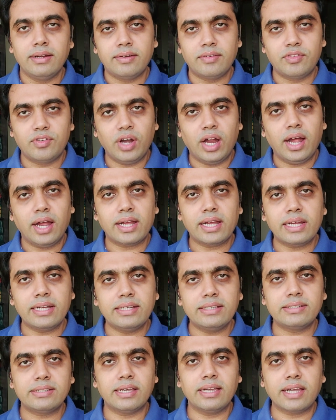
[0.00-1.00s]
Drug
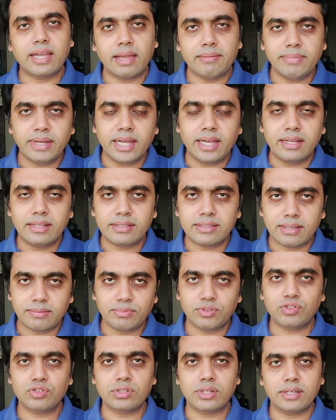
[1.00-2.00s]
is a chemical
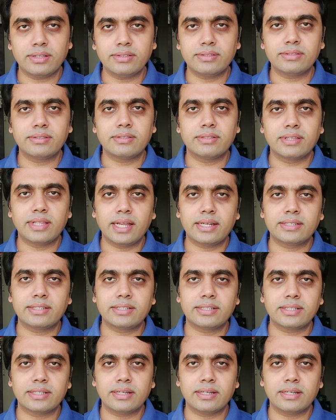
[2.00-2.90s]
substance that